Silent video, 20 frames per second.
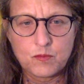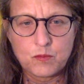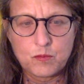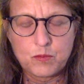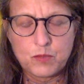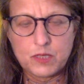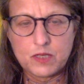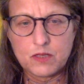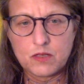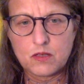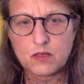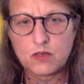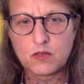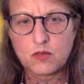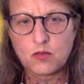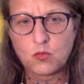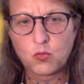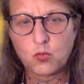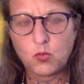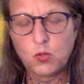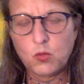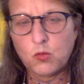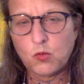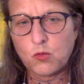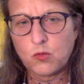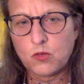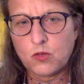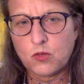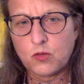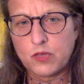But we
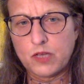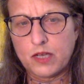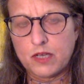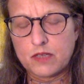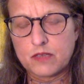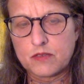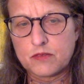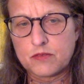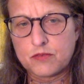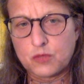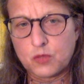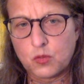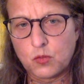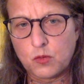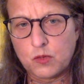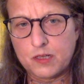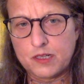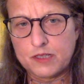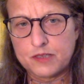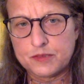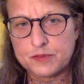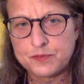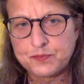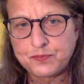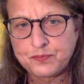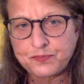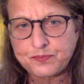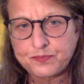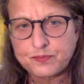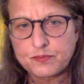won't know that for a while.
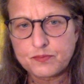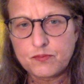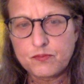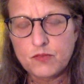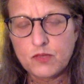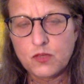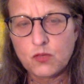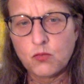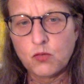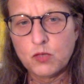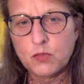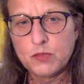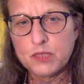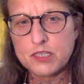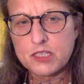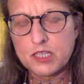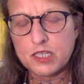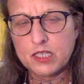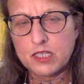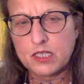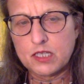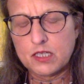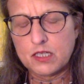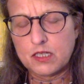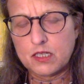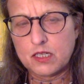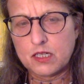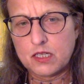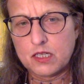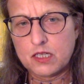When we take
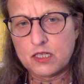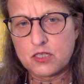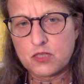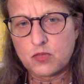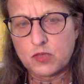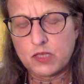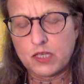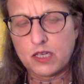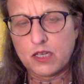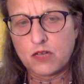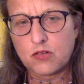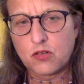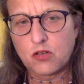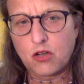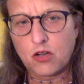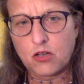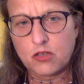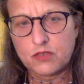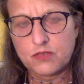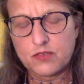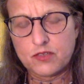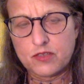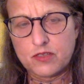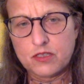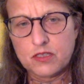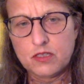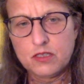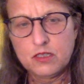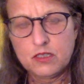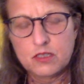into account all of
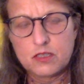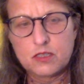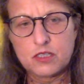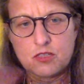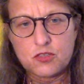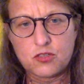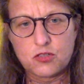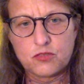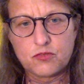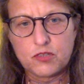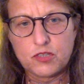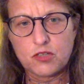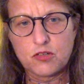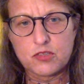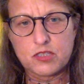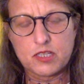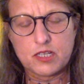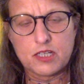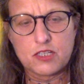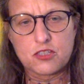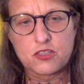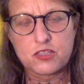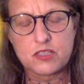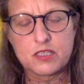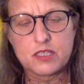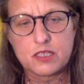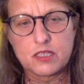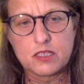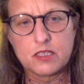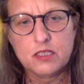these two videos that I just
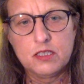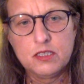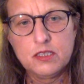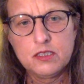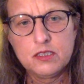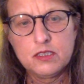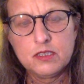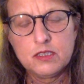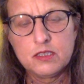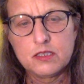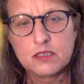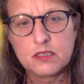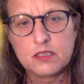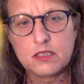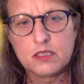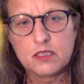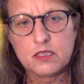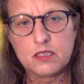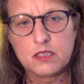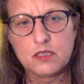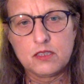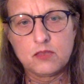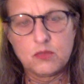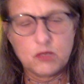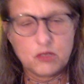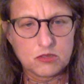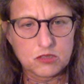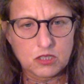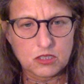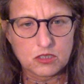did, the
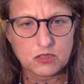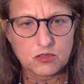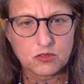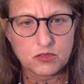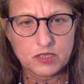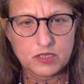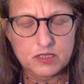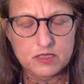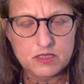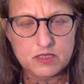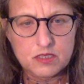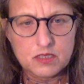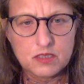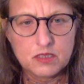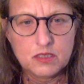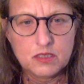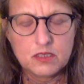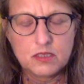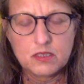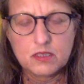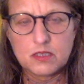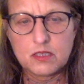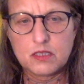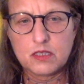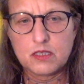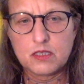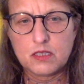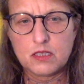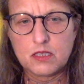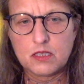rail car loadings,
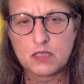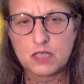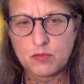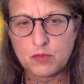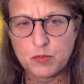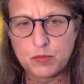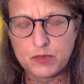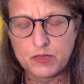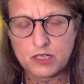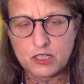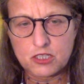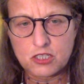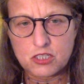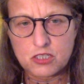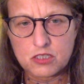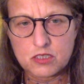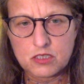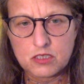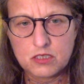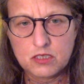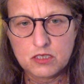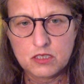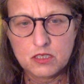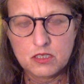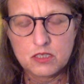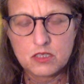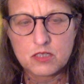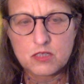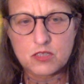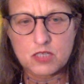the lumber production,
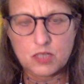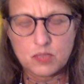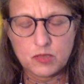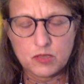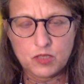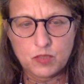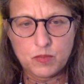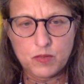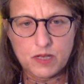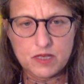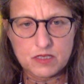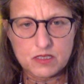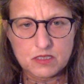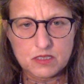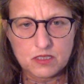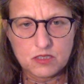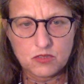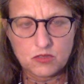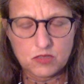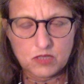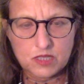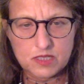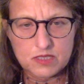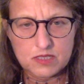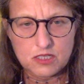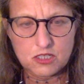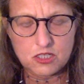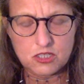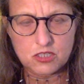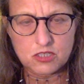sawmill capacity
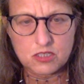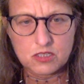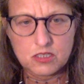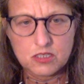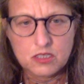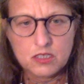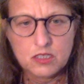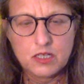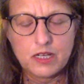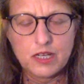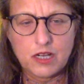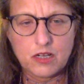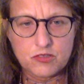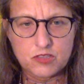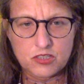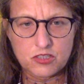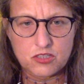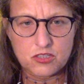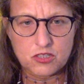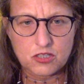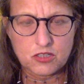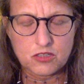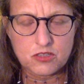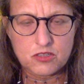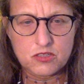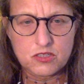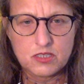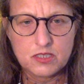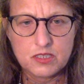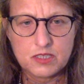utilization, housing
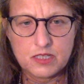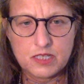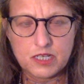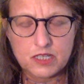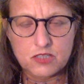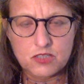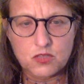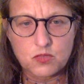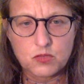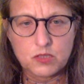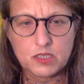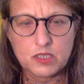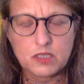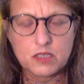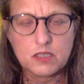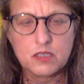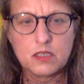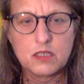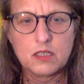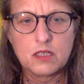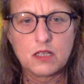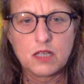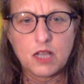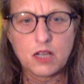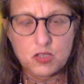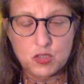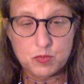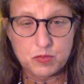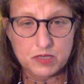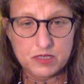starts next week,
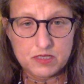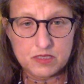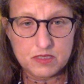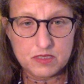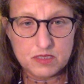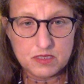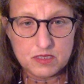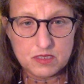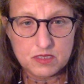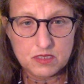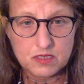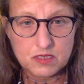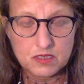house prices,